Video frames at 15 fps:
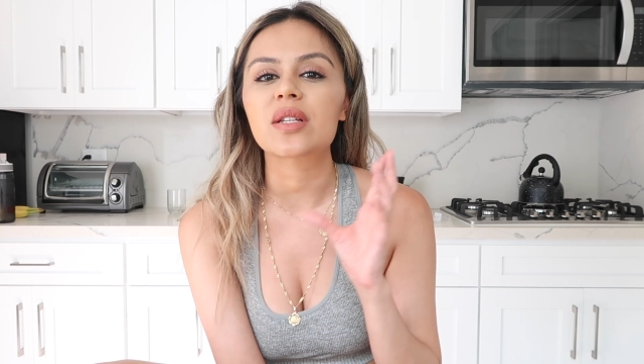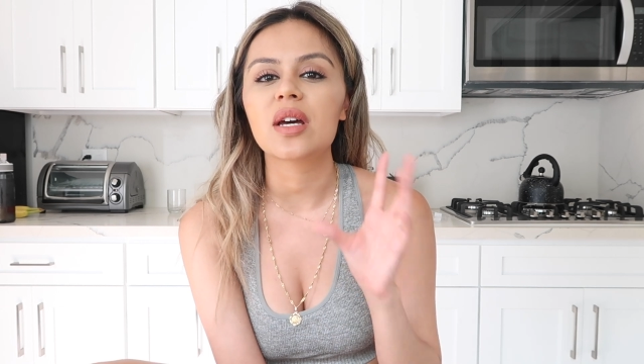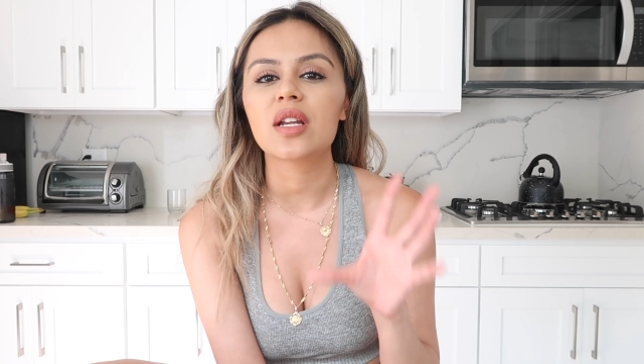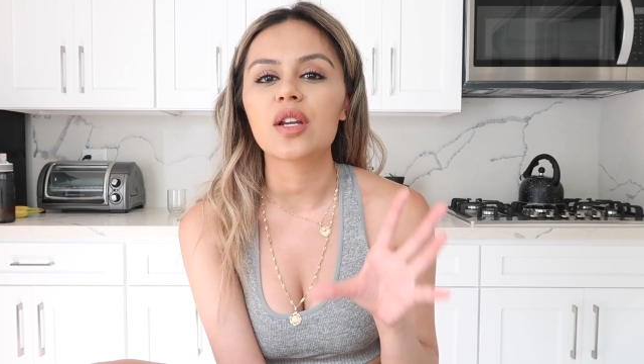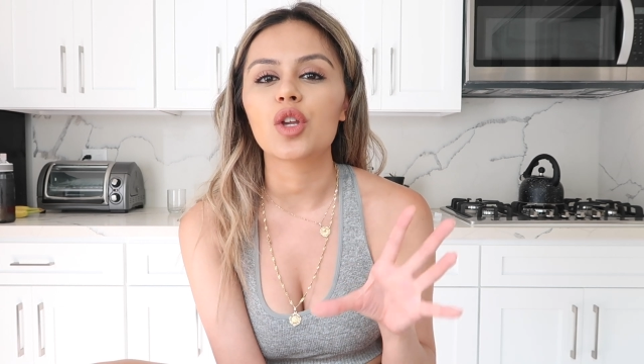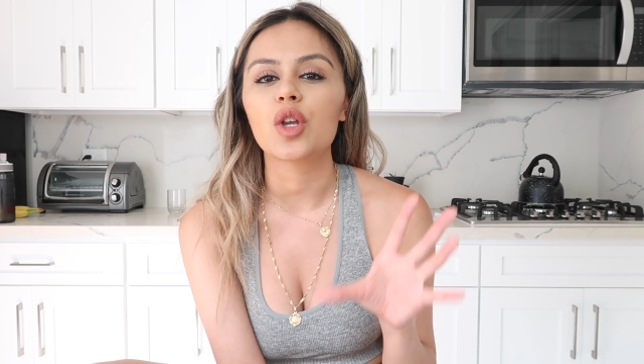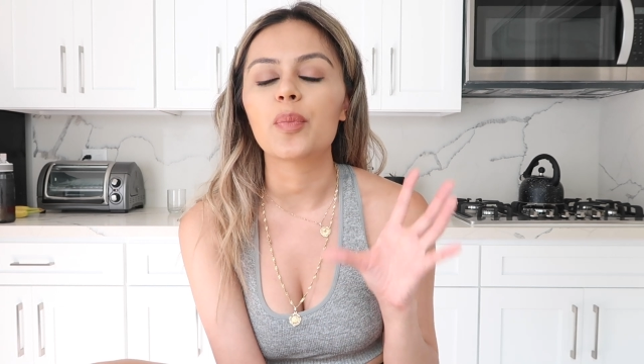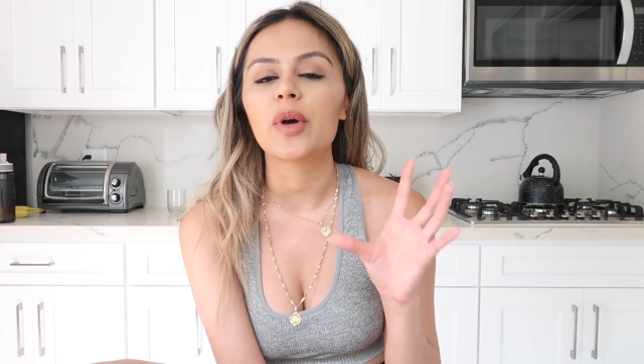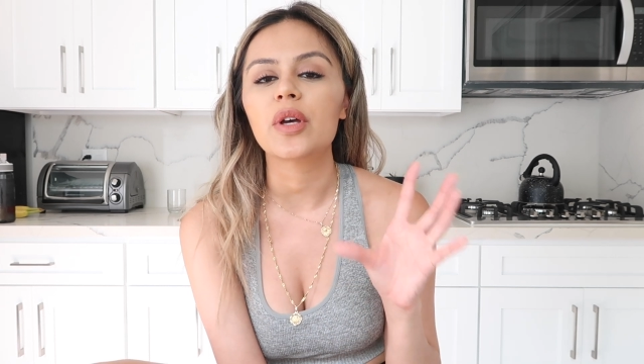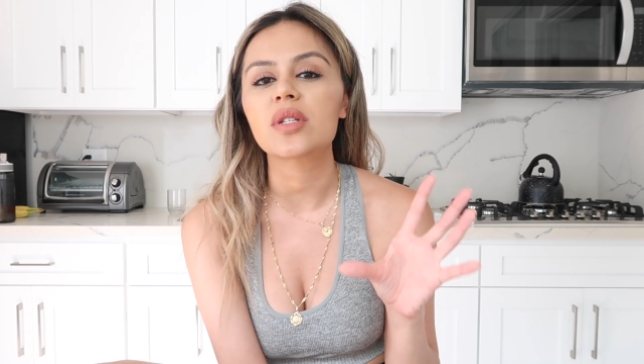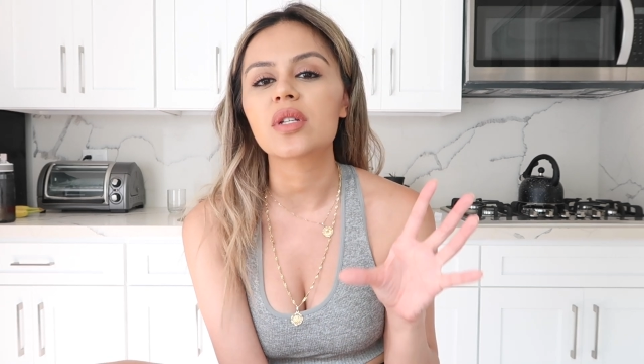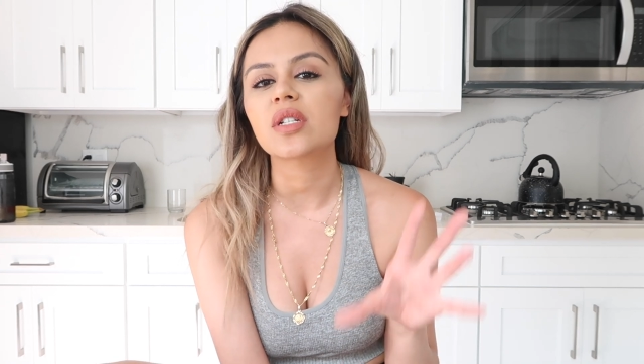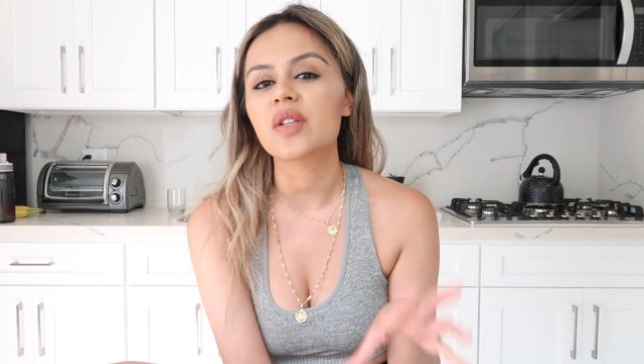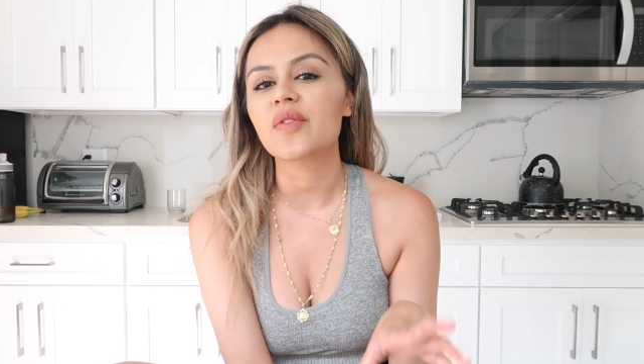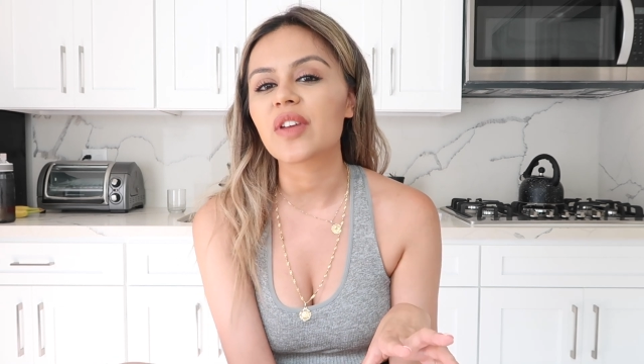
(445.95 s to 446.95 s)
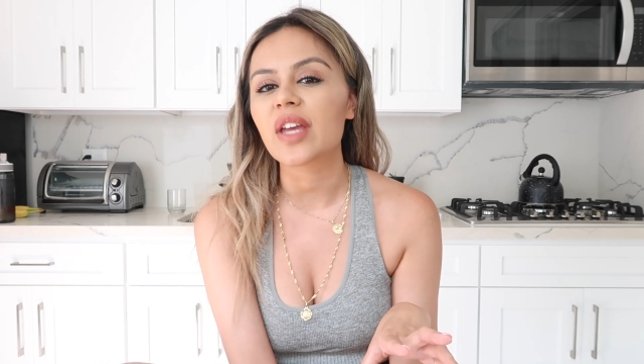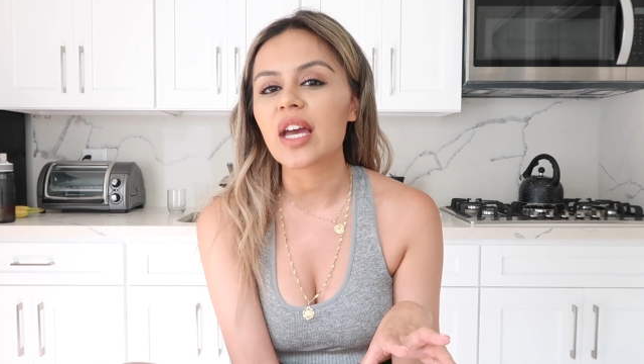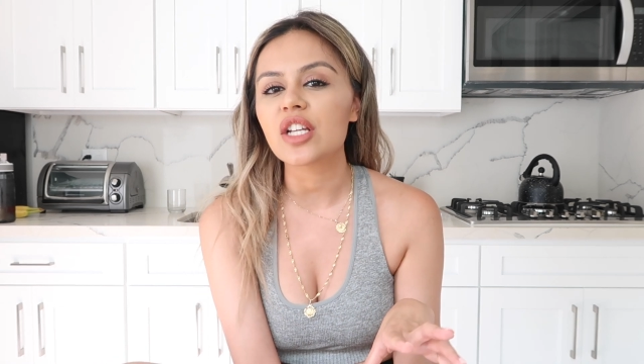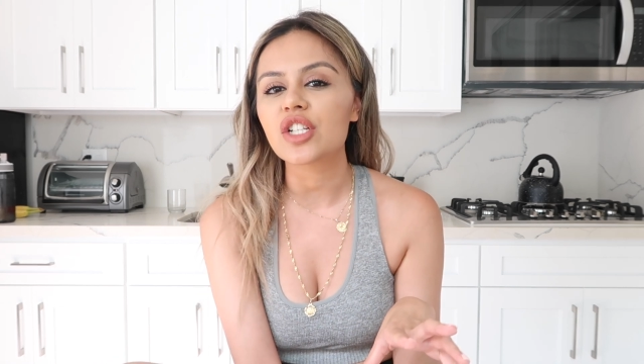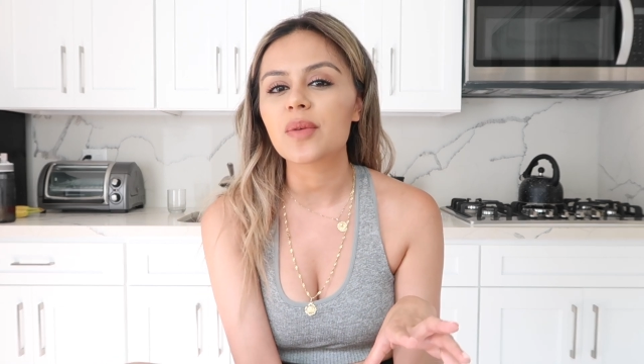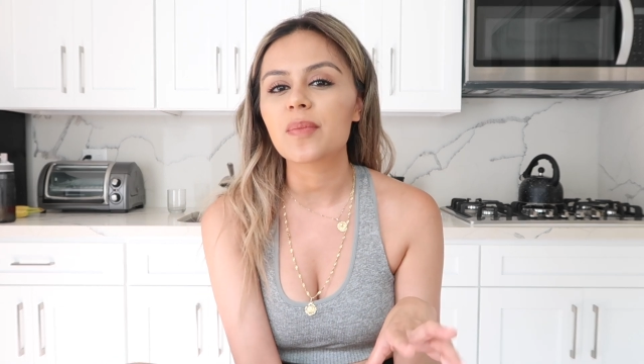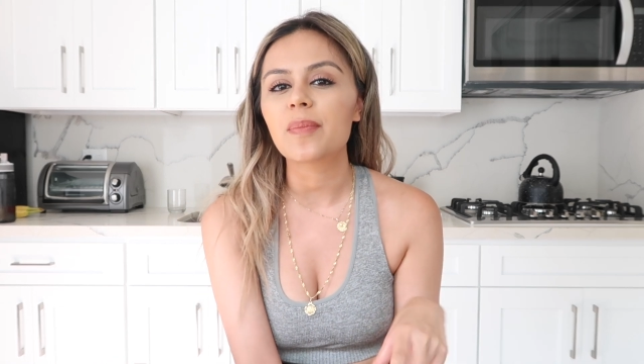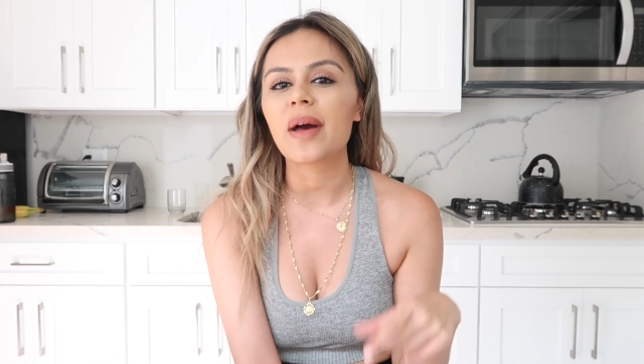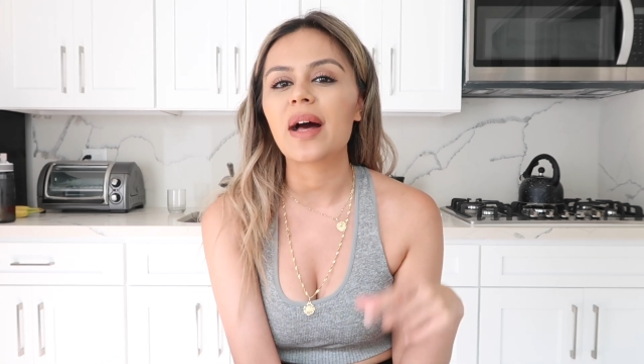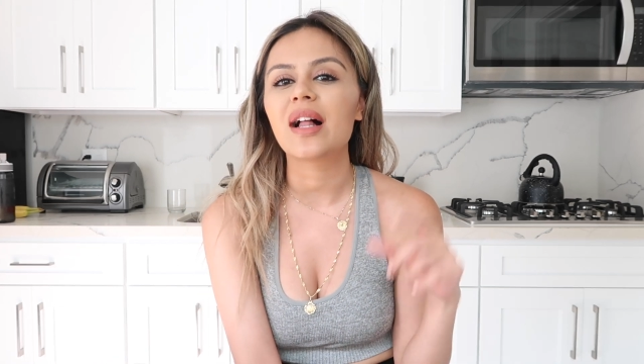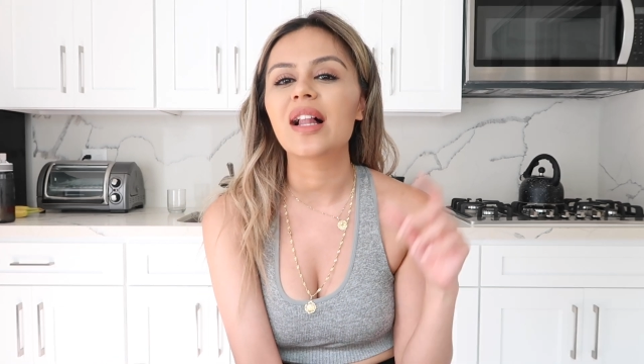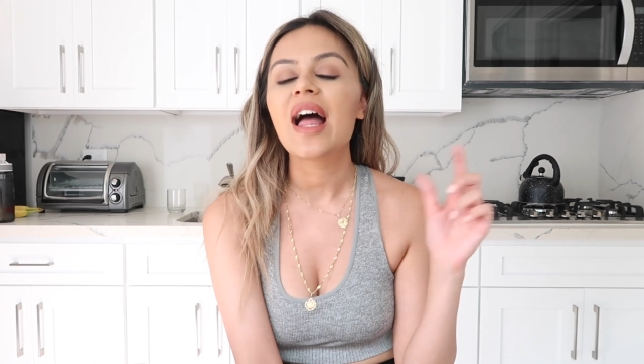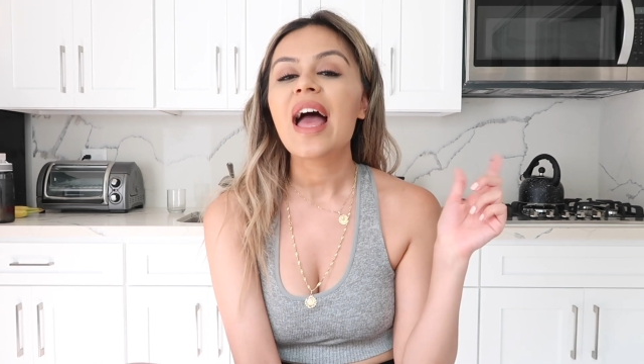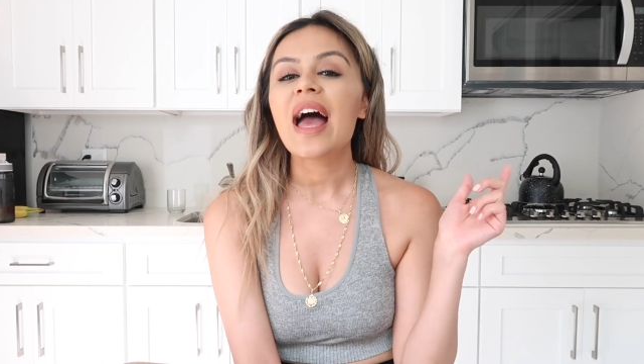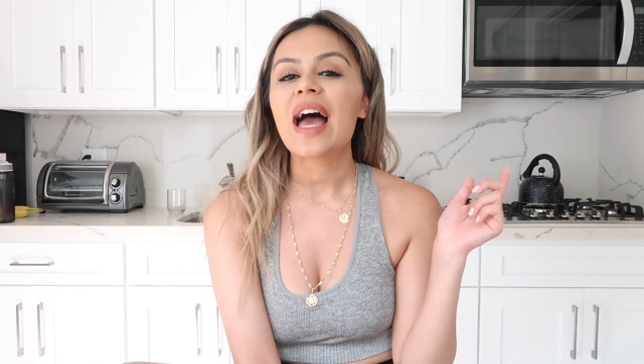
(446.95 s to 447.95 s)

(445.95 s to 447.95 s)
turning on your post notification bell